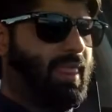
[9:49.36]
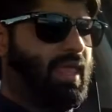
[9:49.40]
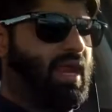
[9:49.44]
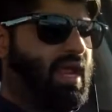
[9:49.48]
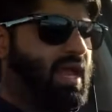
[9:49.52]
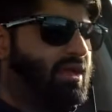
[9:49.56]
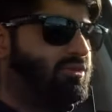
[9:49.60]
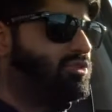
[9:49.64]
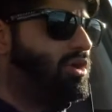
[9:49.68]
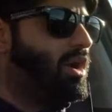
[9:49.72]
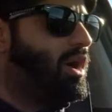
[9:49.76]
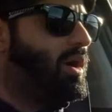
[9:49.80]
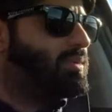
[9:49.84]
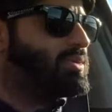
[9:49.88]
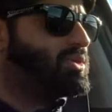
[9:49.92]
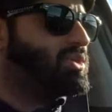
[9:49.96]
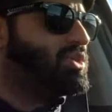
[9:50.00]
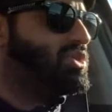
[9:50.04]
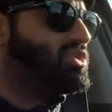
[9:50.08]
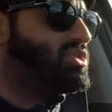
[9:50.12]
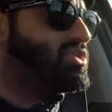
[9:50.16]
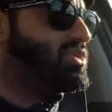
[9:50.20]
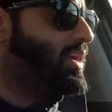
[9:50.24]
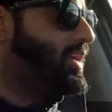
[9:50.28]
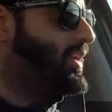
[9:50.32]
has
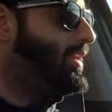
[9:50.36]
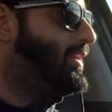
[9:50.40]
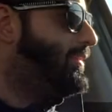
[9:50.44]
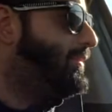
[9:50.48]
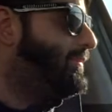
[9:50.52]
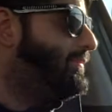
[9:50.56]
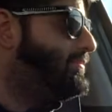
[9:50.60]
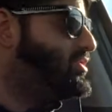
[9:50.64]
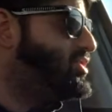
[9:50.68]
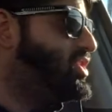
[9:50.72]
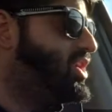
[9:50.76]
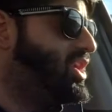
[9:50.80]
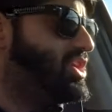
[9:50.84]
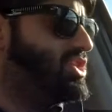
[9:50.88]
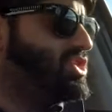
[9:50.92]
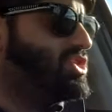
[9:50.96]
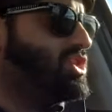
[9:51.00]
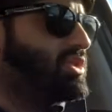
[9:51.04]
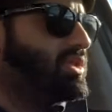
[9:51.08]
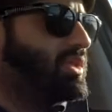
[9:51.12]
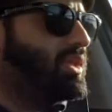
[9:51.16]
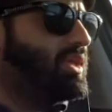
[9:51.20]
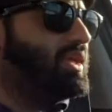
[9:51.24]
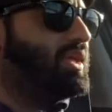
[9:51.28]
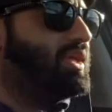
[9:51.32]
options of
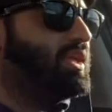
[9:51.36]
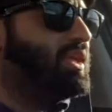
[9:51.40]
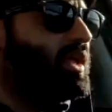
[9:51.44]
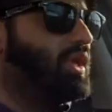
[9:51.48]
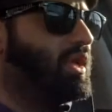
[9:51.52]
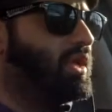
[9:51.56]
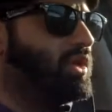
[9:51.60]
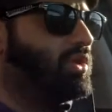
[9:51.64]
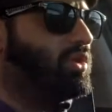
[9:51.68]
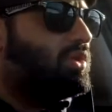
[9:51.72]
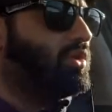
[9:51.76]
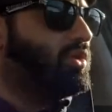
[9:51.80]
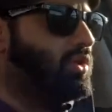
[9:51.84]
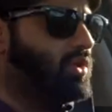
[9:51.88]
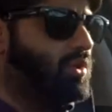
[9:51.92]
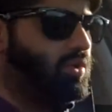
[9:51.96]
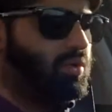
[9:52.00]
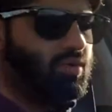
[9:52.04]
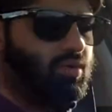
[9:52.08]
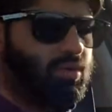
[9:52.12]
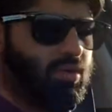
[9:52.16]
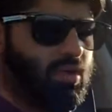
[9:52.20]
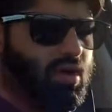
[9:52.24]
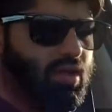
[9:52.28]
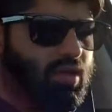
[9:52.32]
changing the heating. You
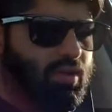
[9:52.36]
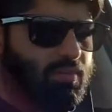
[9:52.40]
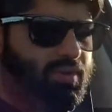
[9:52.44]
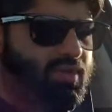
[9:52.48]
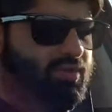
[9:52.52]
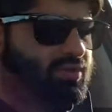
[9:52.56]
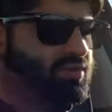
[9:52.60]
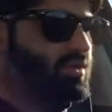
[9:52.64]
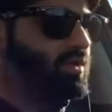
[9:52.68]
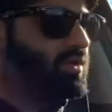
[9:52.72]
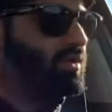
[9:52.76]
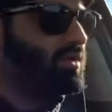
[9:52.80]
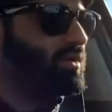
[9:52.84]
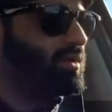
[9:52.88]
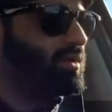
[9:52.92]
know, all the basic